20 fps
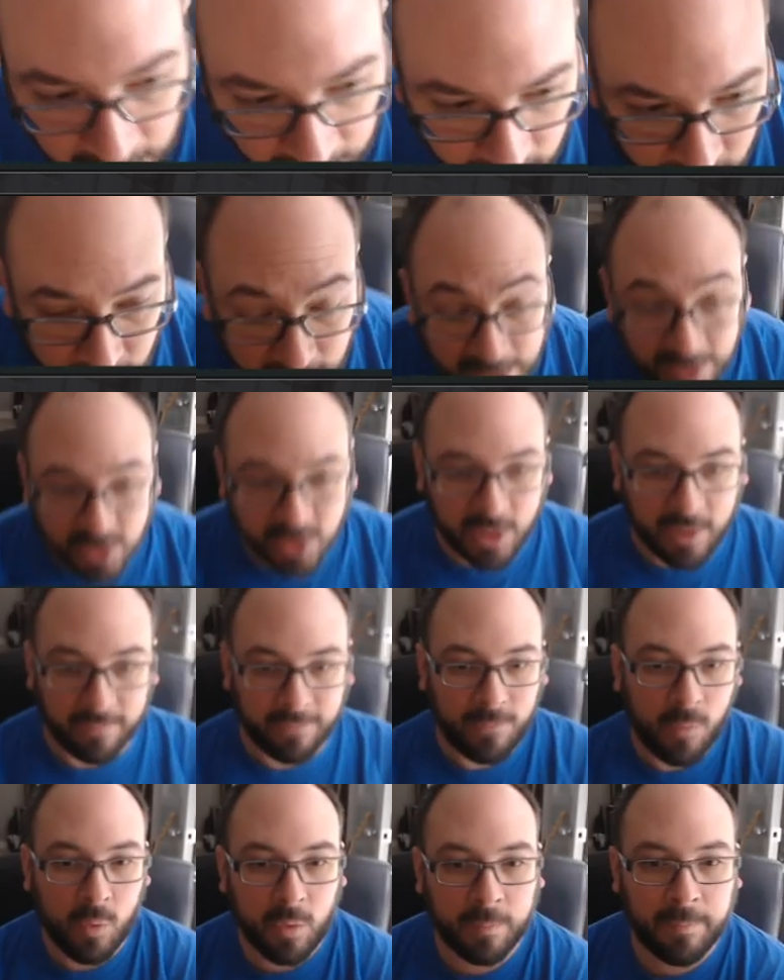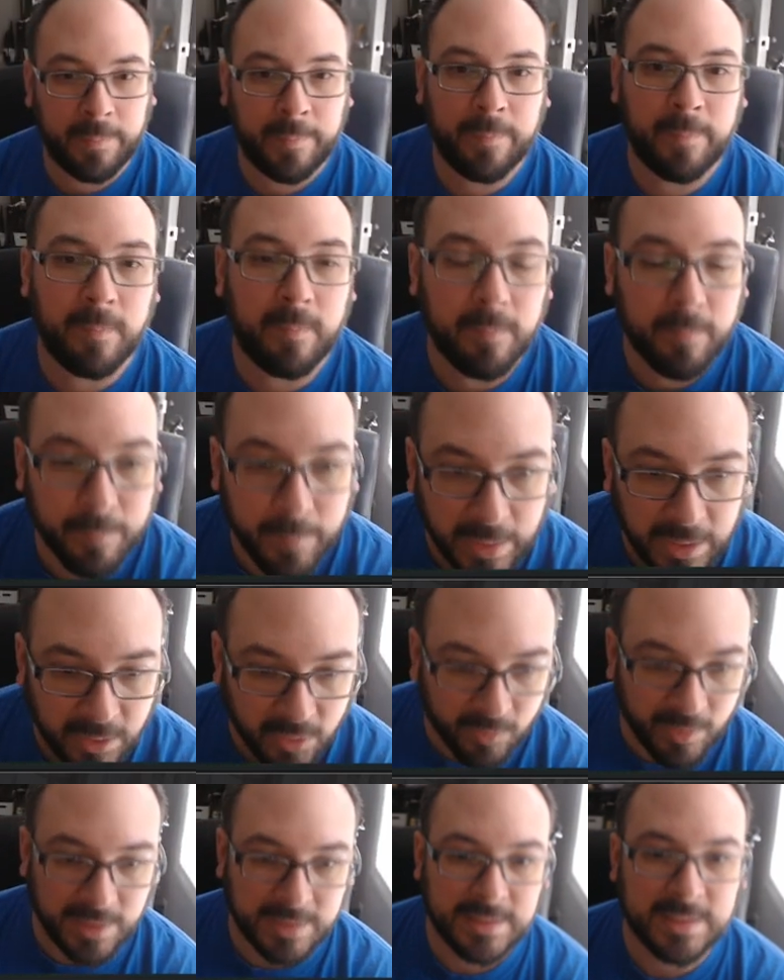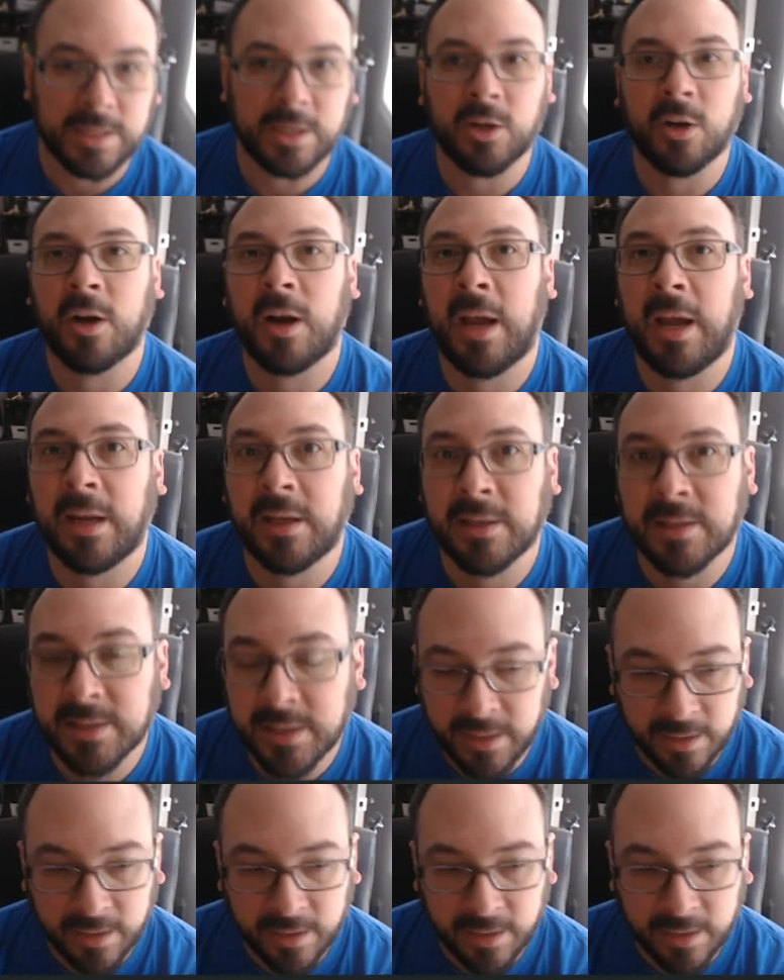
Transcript: We actually got 4 big threats here, and